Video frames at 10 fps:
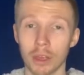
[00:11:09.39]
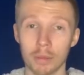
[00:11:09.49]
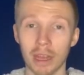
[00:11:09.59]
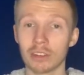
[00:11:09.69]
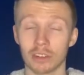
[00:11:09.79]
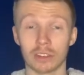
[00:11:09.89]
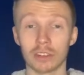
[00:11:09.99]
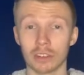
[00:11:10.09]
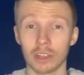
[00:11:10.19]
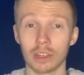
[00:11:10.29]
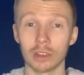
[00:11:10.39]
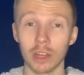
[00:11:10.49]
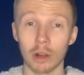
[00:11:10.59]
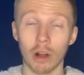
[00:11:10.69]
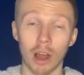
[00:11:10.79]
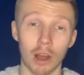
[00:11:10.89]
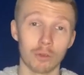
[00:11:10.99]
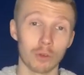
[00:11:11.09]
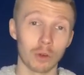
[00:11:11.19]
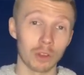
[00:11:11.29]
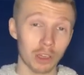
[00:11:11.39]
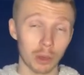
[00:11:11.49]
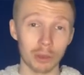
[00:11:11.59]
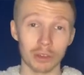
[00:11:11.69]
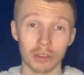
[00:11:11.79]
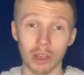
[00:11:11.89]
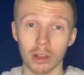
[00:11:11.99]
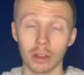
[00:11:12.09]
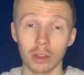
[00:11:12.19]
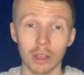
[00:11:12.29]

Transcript: Manchester City later on for the WSL